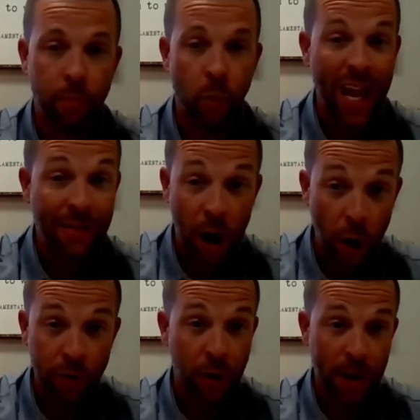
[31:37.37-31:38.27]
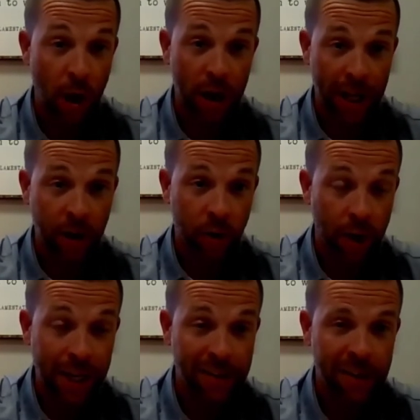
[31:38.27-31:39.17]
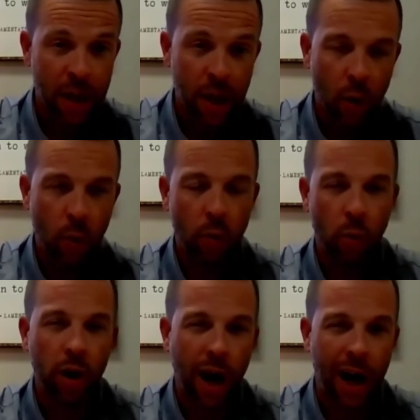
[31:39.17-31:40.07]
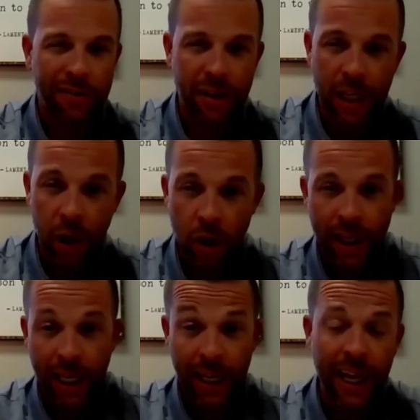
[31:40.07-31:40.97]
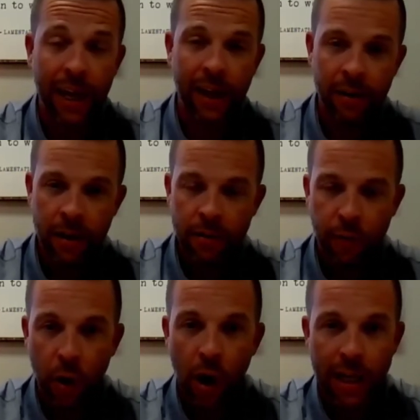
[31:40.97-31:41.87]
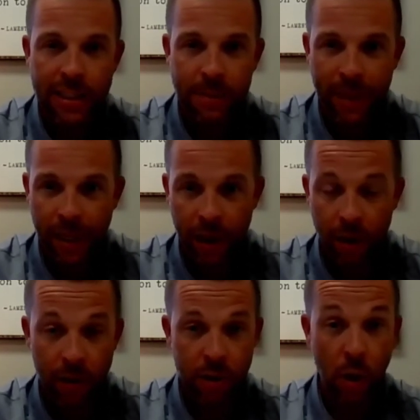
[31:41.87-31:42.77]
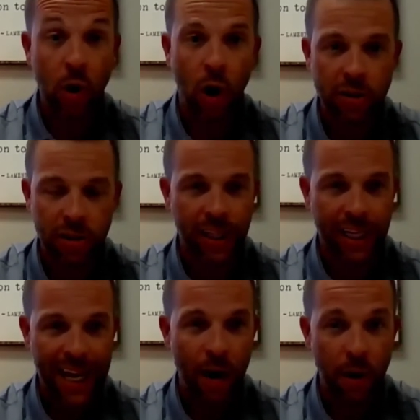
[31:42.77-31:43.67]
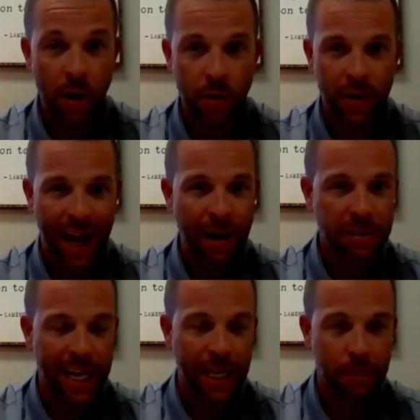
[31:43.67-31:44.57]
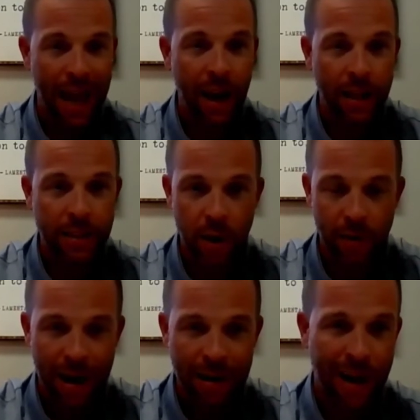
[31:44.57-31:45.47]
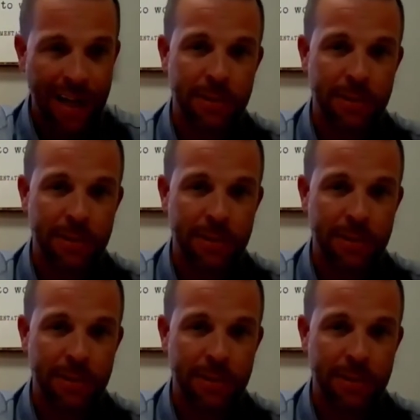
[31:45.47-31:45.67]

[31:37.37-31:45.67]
we haven't heard from you on an increase, we're constantly looking. Again, for us, I mean, you know, there's no cost on the account other than outstanding balance. So if I find